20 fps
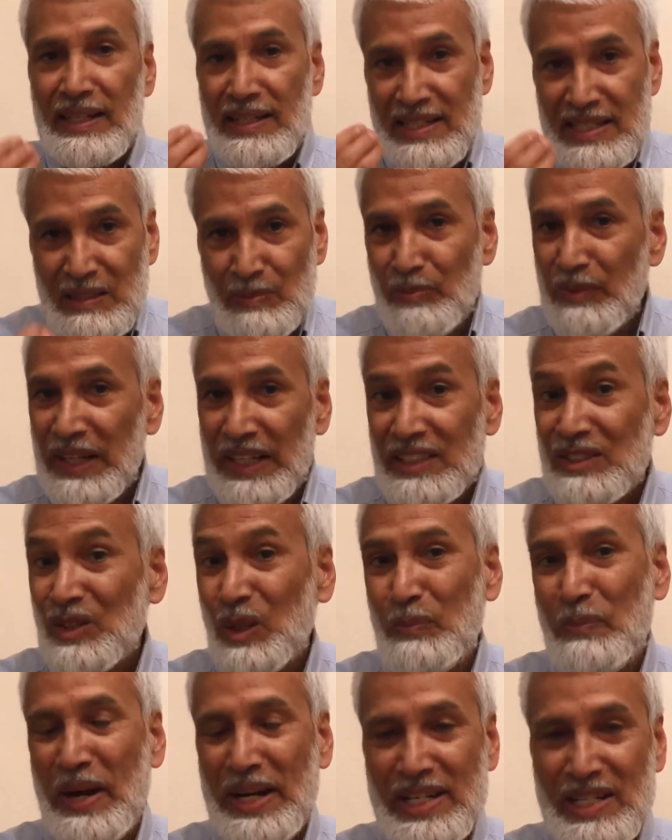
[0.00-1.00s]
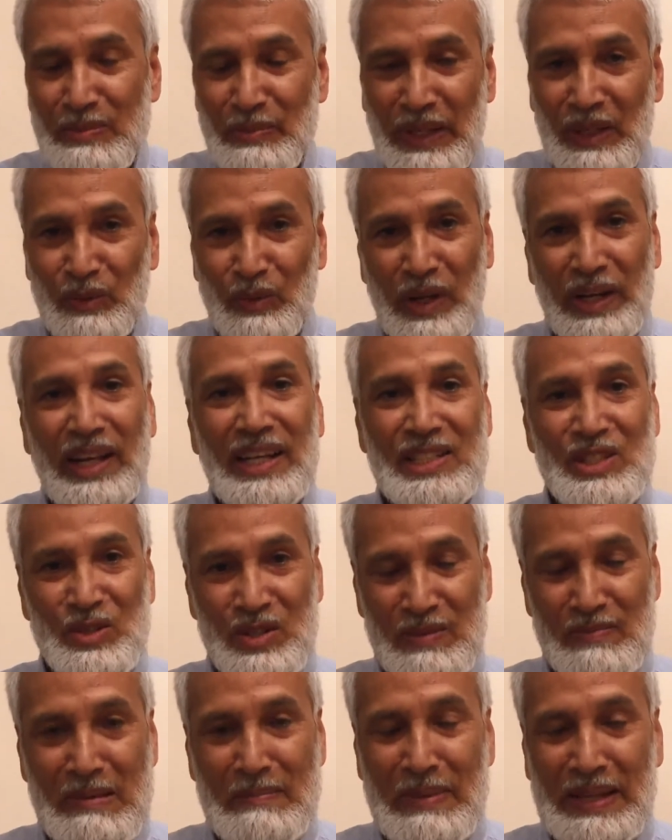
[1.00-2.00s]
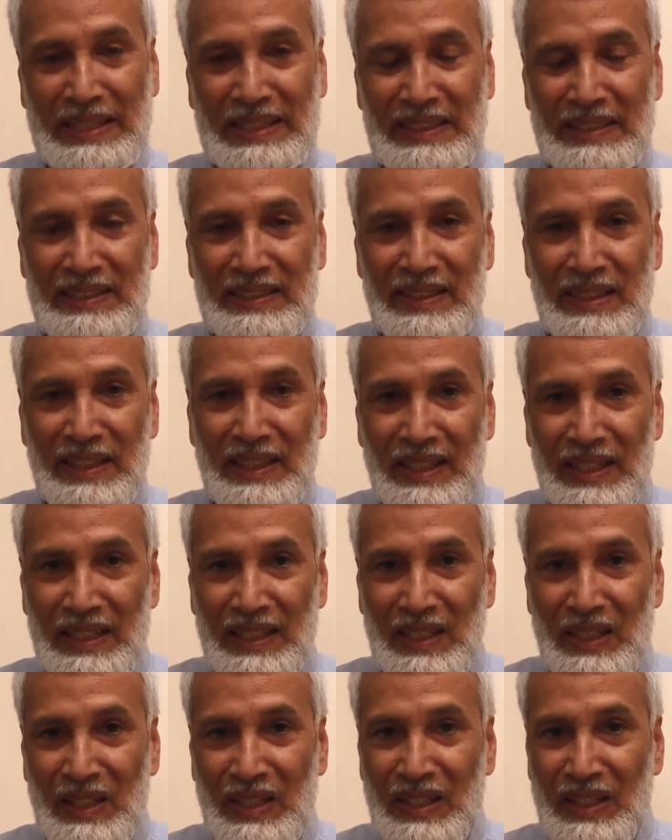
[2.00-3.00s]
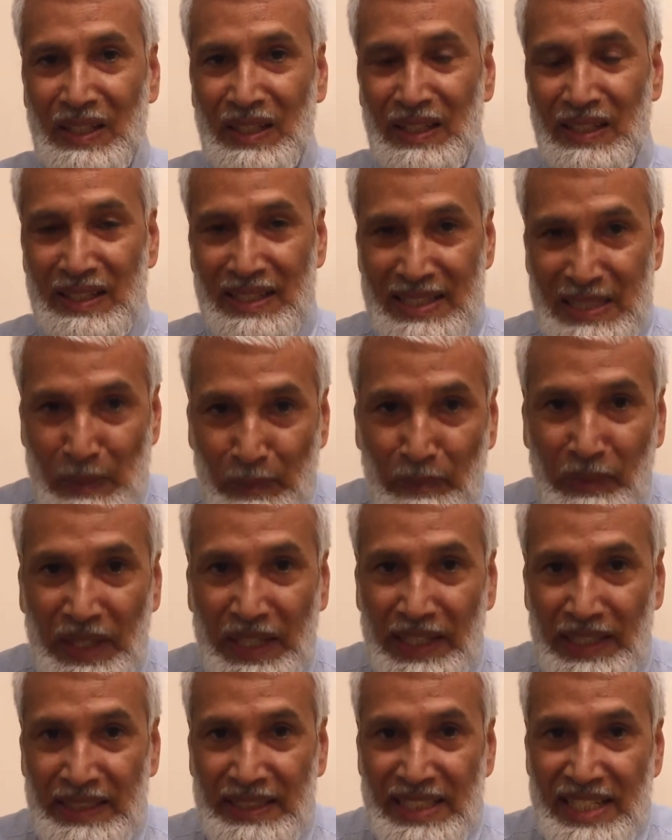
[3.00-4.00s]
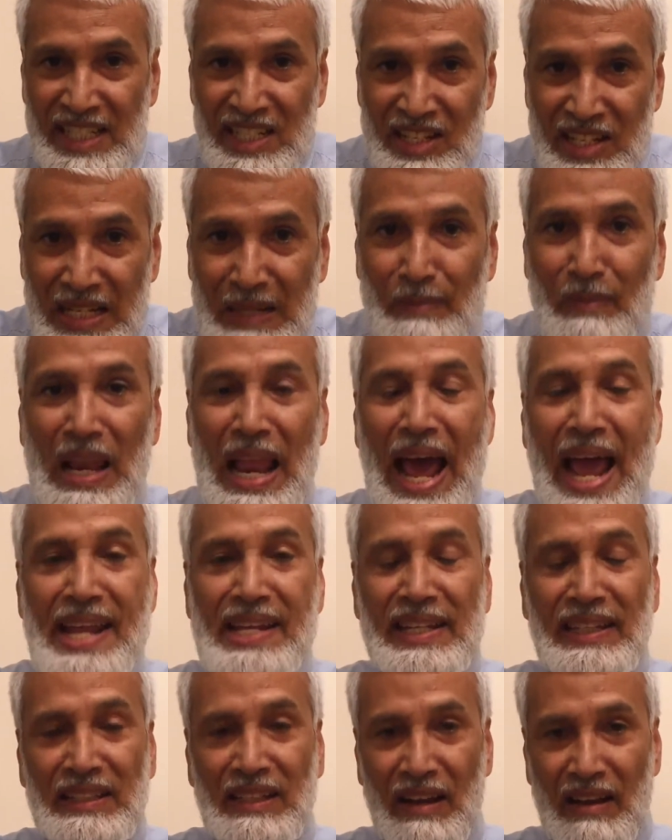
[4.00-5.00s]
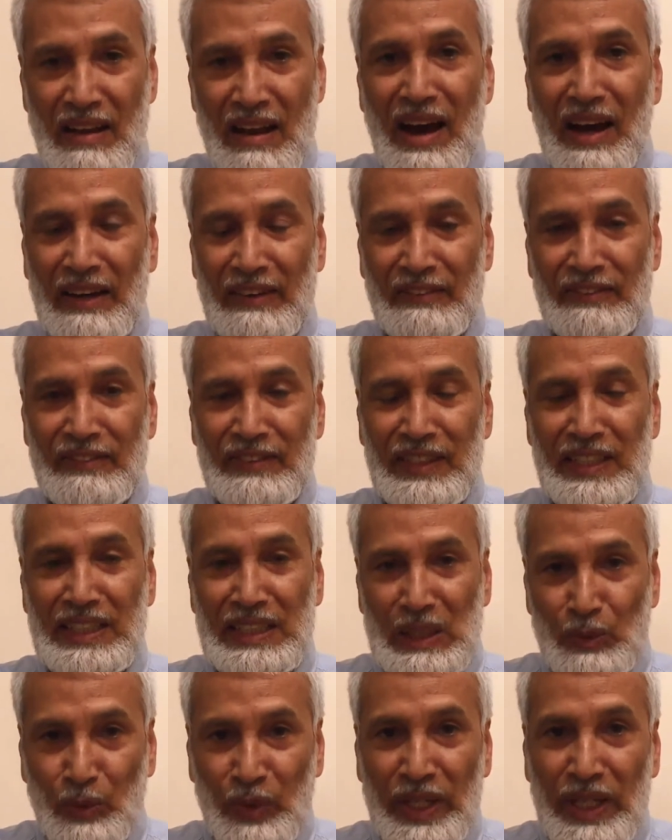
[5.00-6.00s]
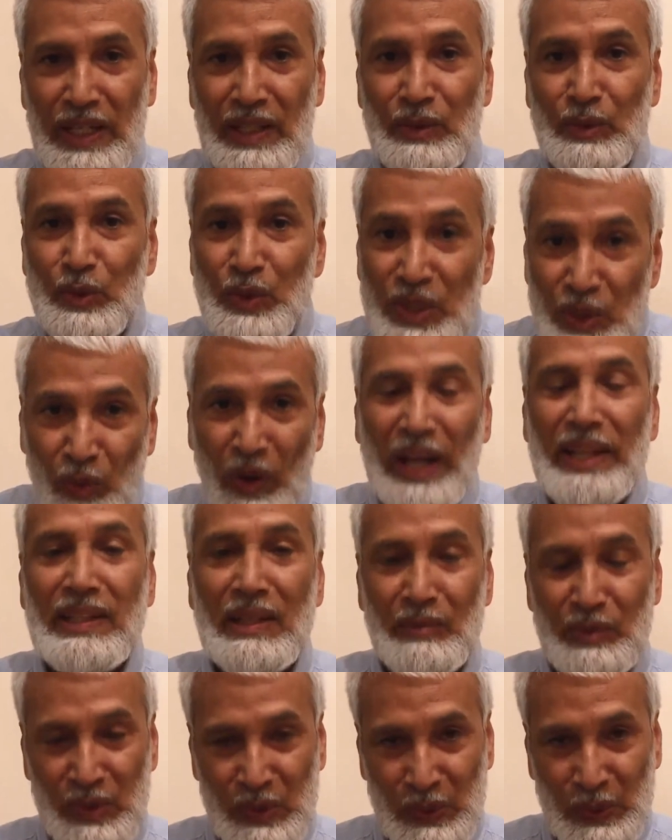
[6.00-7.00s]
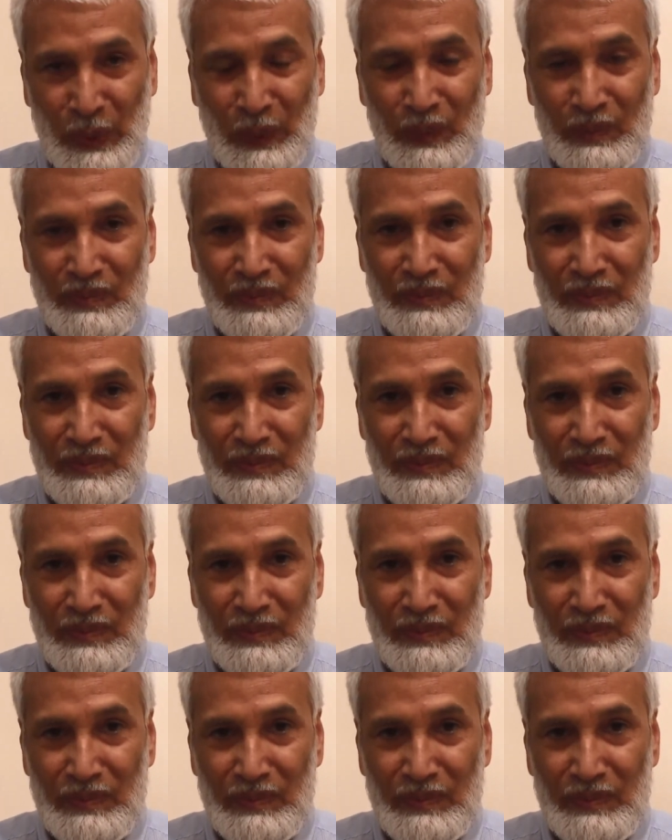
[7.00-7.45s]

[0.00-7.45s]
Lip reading: Discipline is not punishment. One has to remember this. Discipline is streamlining their life in the way we want them to grow.